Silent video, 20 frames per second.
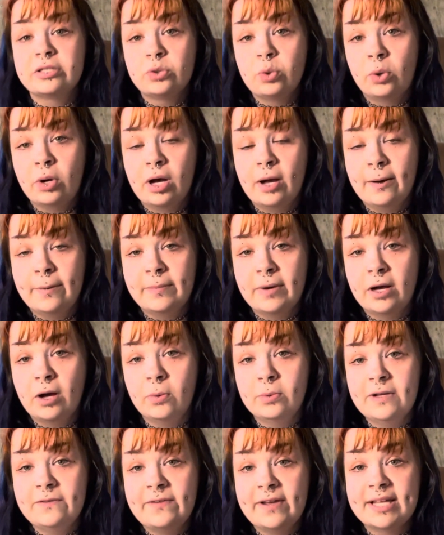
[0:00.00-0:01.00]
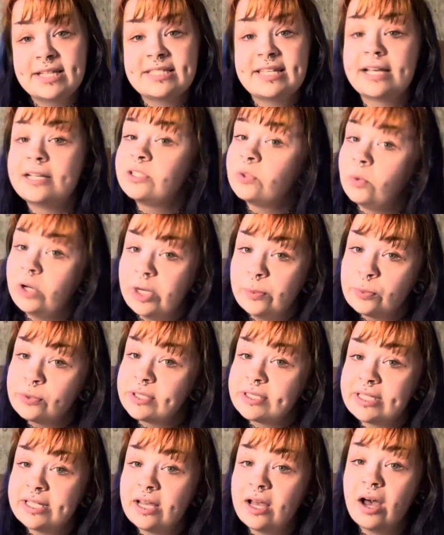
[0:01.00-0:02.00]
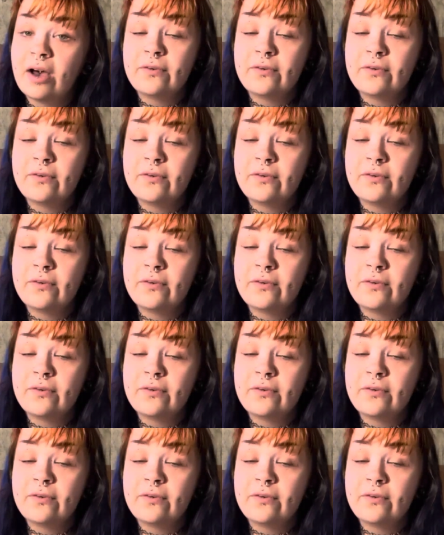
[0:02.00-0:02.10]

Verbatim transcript: um, OnlyFans takes 20%